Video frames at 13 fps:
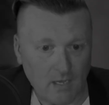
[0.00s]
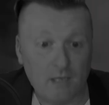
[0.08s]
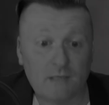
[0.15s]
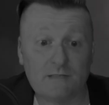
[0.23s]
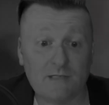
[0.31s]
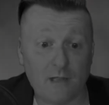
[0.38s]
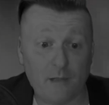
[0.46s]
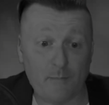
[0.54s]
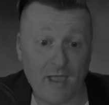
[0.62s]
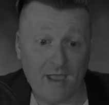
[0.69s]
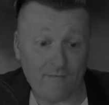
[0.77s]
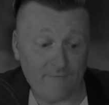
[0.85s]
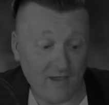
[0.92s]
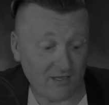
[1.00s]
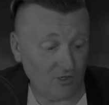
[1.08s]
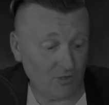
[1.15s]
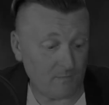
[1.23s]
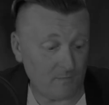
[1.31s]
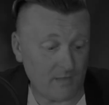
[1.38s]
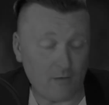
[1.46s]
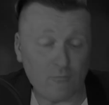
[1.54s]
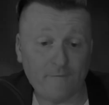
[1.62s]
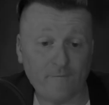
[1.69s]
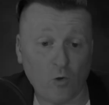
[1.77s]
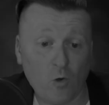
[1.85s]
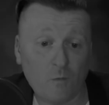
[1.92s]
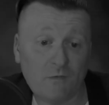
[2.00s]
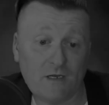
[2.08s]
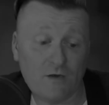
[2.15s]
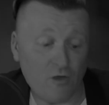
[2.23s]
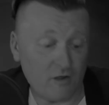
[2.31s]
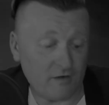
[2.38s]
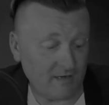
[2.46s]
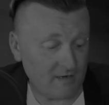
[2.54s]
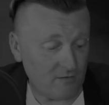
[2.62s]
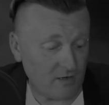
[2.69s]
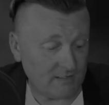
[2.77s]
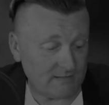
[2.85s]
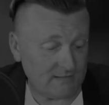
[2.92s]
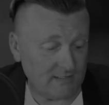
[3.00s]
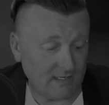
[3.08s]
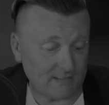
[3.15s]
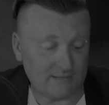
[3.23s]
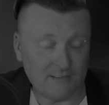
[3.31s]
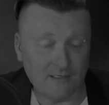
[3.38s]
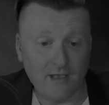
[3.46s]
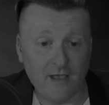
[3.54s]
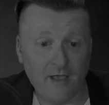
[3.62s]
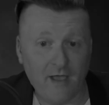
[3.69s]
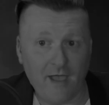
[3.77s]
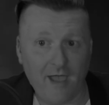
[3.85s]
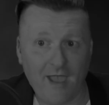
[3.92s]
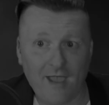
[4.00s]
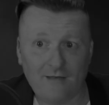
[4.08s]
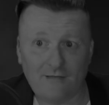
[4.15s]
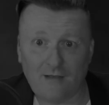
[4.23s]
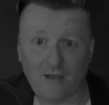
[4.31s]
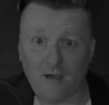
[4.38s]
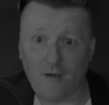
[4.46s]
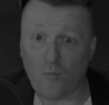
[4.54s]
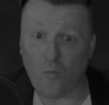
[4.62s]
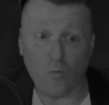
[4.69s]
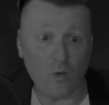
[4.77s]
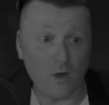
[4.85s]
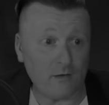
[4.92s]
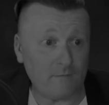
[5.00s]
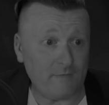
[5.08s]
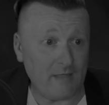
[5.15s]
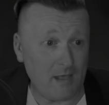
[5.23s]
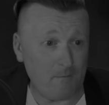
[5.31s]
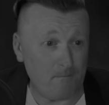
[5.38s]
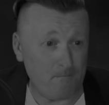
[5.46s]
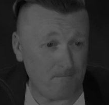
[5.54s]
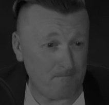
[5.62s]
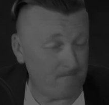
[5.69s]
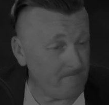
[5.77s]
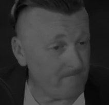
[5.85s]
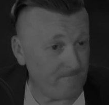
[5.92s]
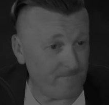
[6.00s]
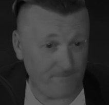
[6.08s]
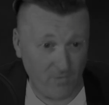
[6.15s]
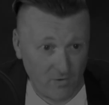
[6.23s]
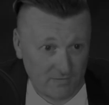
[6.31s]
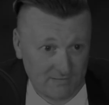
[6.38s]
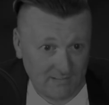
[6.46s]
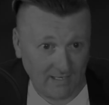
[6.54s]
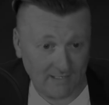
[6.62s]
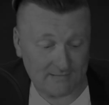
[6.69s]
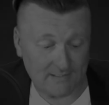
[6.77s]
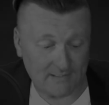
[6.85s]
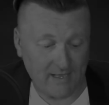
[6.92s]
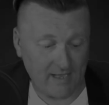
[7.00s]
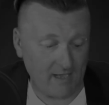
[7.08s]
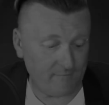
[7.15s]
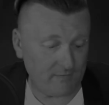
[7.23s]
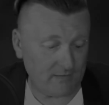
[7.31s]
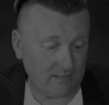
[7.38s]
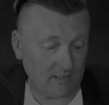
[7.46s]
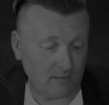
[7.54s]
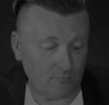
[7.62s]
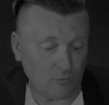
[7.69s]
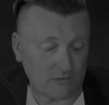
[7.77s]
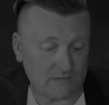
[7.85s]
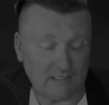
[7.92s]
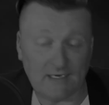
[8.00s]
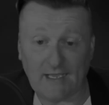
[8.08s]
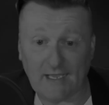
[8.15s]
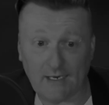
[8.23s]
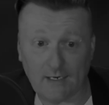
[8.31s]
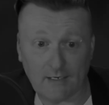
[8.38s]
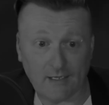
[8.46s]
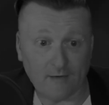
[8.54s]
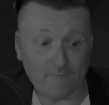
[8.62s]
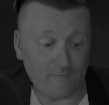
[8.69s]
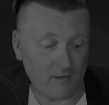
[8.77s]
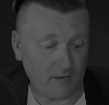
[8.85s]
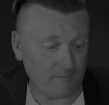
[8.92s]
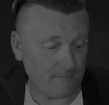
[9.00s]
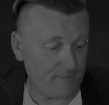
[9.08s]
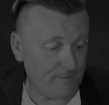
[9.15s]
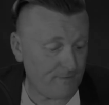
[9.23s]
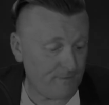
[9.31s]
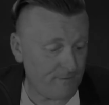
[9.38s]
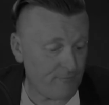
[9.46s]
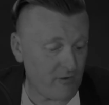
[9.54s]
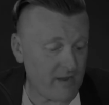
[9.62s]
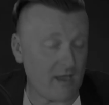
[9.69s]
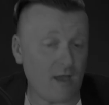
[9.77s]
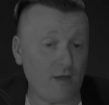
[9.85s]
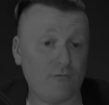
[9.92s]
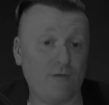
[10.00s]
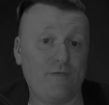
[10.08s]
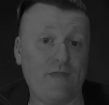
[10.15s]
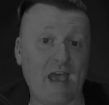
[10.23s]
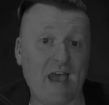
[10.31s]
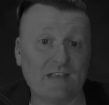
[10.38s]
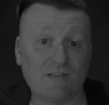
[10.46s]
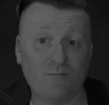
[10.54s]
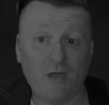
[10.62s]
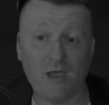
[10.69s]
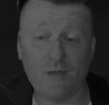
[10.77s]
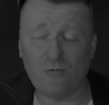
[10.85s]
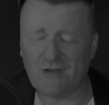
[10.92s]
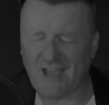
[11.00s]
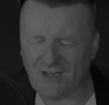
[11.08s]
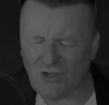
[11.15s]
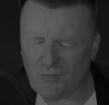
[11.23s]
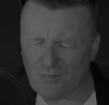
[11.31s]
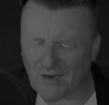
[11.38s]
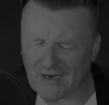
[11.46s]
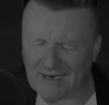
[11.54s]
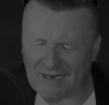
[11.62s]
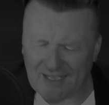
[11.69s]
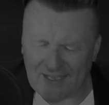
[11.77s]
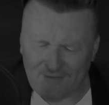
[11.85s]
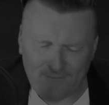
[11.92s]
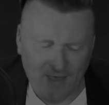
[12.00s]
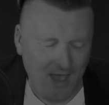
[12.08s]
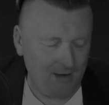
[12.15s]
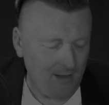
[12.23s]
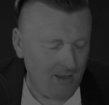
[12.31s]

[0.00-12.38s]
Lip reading: So the band Vacuum, they were formed in 1996, and one of their first gigs that they ever did was in Italy in front of 300,000 people. Can you believe that?